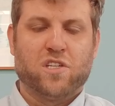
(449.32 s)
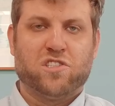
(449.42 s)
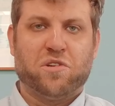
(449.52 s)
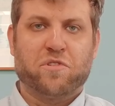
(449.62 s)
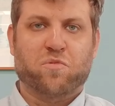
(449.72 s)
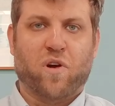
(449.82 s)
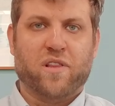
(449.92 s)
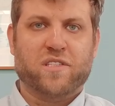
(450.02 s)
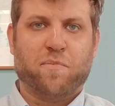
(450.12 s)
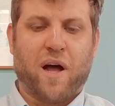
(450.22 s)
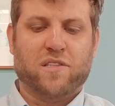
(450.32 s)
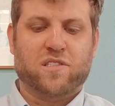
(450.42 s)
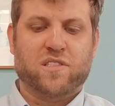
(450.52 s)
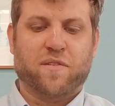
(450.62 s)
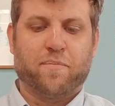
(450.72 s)
She was one of the
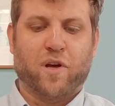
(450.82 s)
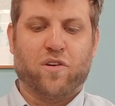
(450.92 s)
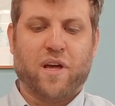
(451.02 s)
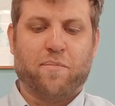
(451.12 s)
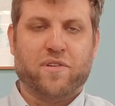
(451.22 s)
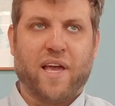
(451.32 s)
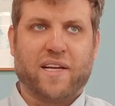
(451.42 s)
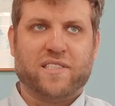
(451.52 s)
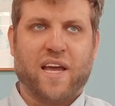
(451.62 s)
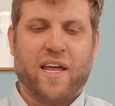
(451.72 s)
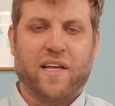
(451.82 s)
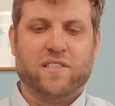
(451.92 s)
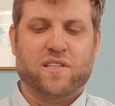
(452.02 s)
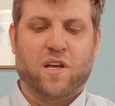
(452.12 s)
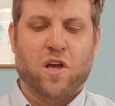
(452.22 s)
sponsors of a bill that protects
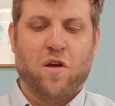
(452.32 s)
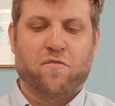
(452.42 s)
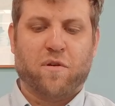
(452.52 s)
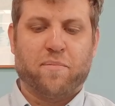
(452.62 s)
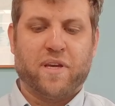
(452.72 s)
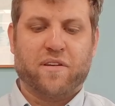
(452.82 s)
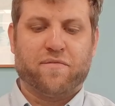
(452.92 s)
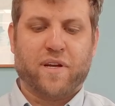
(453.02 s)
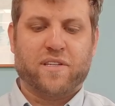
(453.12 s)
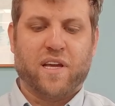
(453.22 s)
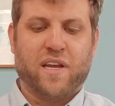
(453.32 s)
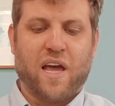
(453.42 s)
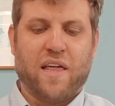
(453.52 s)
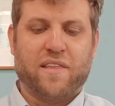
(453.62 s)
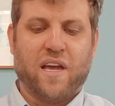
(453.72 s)
tenants from being evicted
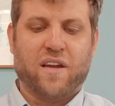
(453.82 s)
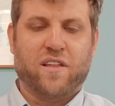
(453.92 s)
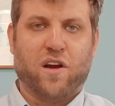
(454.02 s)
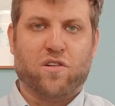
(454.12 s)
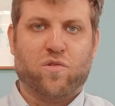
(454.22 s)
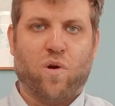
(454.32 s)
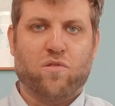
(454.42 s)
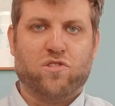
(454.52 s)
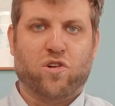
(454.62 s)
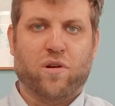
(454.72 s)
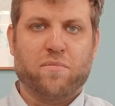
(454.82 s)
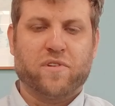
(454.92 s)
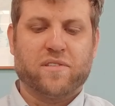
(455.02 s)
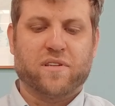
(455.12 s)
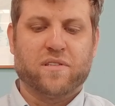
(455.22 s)
at the end of their, quote, term
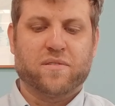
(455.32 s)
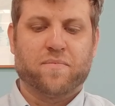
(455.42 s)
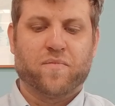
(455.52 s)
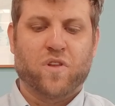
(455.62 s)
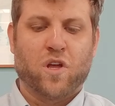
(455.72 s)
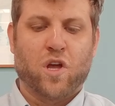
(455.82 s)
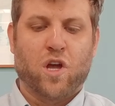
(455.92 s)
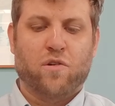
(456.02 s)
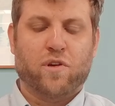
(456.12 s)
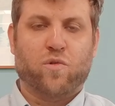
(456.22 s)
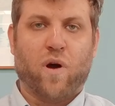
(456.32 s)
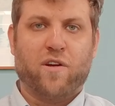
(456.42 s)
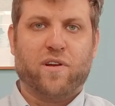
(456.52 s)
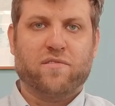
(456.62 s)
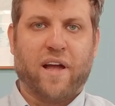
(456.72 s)
leases,
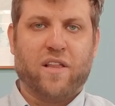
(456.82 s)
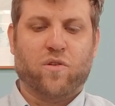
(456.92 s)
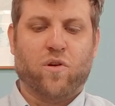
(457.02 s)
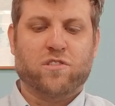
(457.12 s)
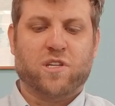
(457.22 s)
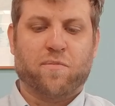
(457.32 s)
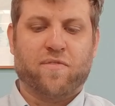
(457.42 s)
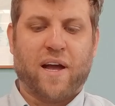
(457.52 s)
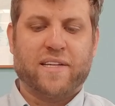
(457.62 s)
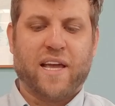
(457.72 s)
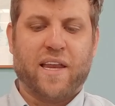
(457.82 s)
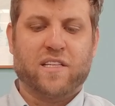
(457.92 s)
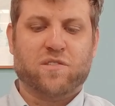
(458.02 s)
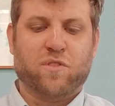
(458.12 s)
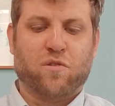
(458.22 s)
requiring landlords to provide
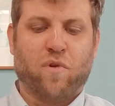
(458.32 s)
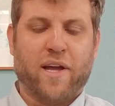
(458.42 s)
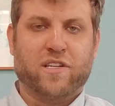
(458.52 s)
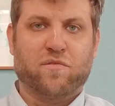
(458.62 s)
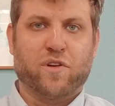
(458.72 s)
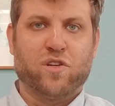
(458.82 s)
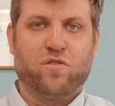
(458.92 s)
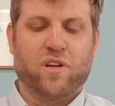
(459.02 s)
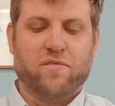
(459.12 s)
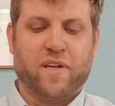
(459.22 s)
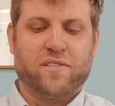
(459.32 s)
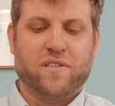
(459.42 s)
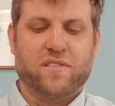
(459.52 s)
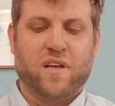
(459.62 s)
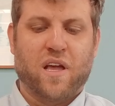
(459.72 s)
tenants with the right to renew their
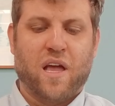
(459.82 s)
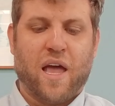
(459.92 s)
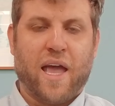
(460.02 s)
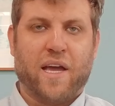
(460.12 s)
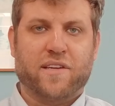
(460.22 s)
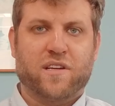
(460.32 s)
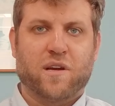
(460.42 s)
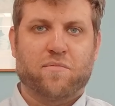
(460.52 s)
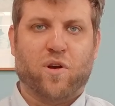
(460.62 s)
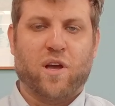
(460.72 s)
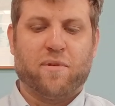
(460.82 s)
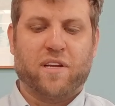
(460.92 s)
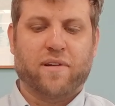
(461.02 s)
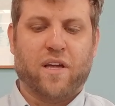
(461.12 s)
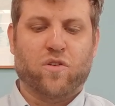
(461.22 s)
leases and
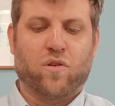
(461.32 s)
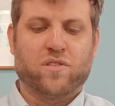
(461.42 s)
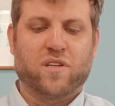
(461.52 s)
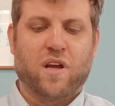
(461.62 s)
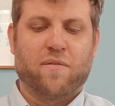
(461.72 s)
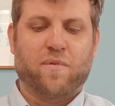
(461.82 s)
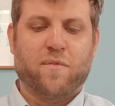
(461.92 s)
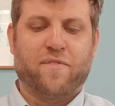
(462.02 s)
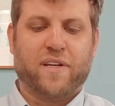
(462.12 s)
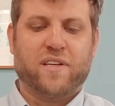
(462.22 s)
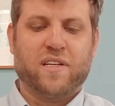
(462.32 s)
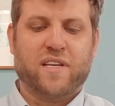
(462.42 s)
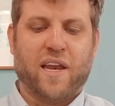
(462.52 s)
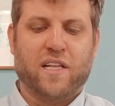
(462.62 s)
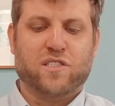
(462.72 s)
prohibiting landlords from evicting
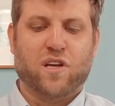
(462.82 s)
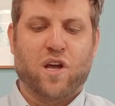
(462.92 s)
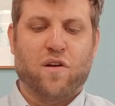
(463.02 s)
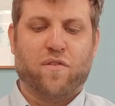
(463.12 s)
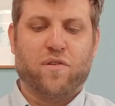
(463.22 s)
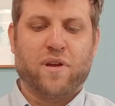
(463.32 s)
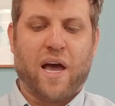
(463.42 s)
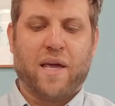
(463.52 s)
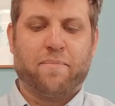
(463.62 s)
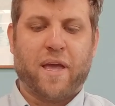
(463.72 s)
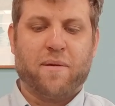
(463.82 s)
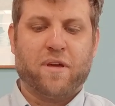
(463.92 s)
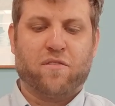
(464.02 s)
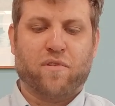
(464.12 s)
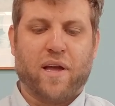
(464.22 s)
tenants for
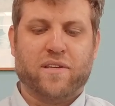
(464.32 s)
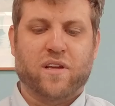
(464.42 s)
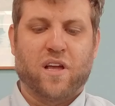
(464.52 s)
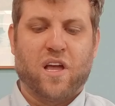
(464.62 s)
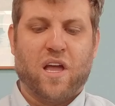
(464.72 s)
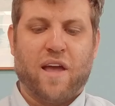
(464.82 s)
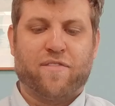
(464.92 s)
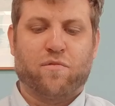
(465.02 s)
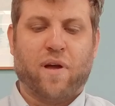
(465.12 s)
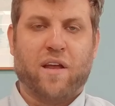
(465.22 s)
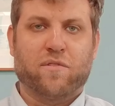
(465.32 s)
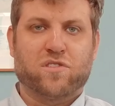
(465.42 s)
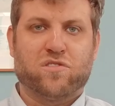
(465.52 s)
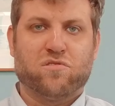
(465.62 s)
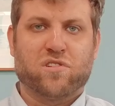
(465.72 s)
non-payment of rent if the rent
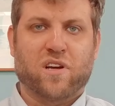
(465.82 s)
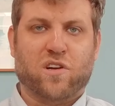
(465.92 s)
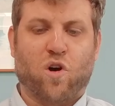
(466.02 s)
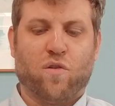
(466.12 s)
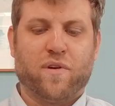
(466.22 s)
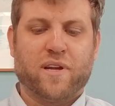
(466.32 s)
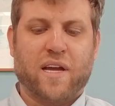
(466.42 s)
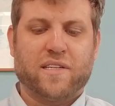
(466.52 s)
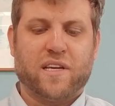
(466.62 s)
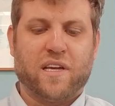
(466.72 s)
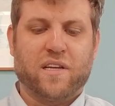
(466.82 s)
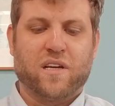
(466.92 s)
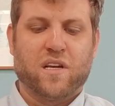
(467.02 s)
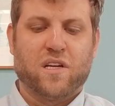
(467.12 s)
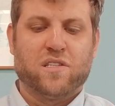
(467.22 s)
was due to the COVID-19
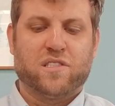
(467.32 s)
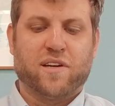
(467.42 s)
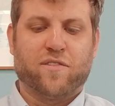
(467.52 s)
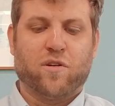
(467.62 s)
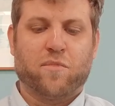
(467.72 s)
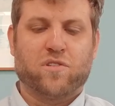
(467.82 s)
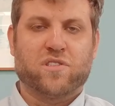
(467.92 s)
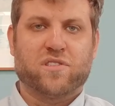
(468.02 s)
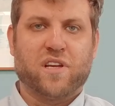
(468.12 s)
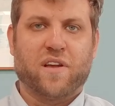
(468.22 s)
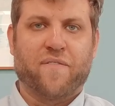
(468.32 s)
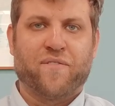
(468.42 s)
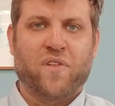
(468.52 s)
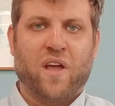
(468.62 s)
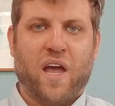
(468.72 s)
civil emergency
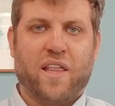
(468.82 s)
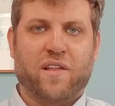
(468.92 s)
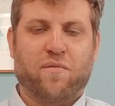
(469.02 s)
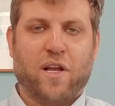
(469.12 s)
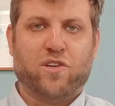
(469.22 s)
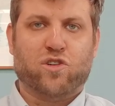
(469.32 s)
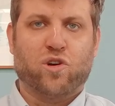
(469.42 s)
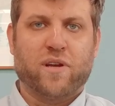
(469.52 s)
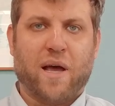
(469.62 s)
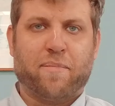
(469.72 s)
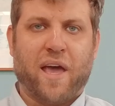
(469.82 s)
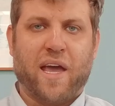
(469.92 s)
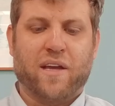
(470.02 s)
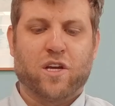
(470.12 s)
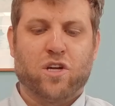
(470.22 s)
and the renter could not
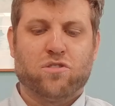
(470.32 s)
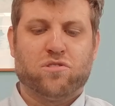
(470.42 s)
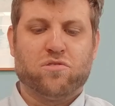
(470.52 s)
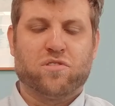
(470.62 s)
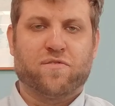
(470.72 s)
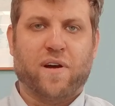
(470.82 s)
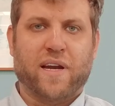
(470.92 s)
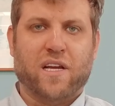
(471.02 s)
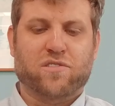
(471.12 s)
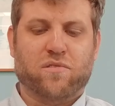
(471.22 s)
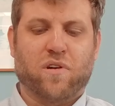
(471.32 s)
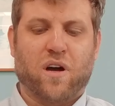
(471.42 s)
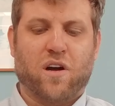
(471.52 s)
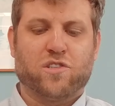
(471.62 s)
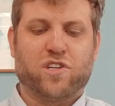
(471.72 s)
pay due to financial
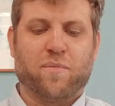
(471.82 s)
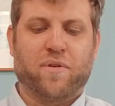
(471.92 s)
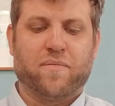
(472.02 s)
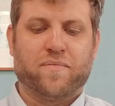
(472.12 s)
hardship.